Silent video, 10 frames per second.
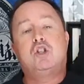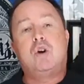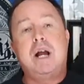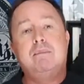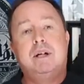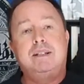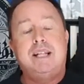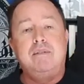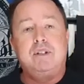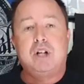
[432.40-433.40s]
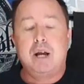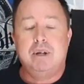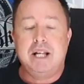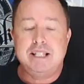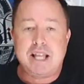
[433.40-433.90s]
David
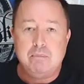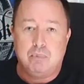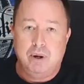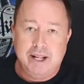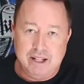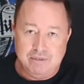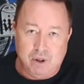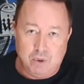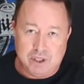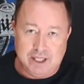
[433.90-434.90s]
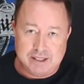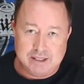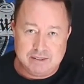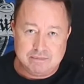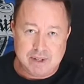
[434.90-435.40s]
Draymond is a brilliant
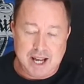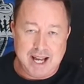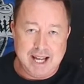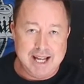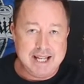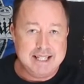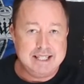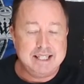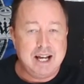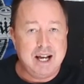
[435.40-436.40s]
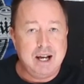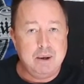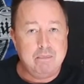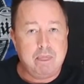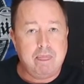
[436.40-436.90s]
vocalist,
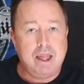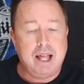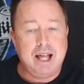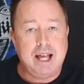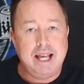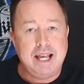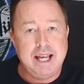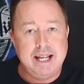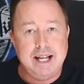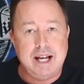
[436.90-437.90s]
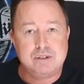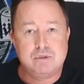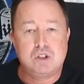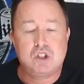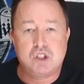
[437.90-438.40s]
and he has
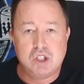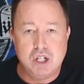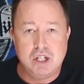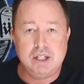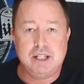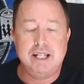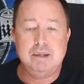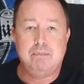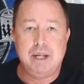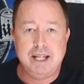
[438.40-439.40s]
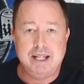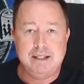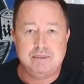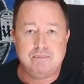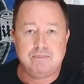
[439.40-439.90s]
certainly
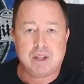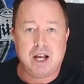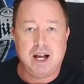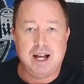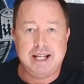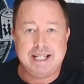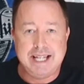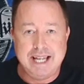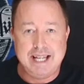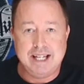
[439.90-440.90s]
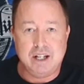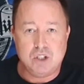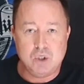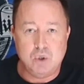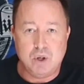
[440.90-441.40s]
been a key
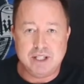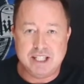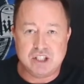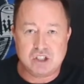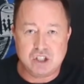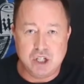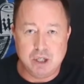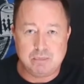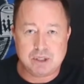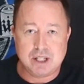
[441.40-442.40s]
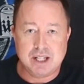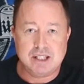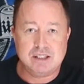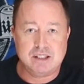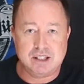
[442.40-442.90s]
to Disturbed's
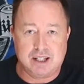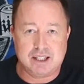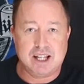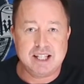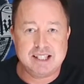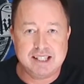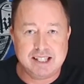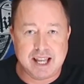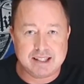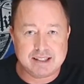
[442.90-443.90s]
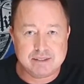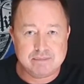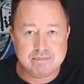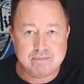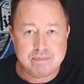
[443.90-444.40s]
success.
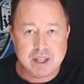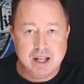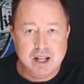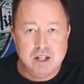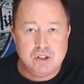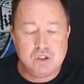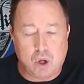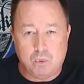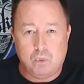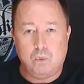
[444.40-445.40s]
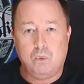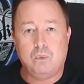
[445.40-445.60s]
So,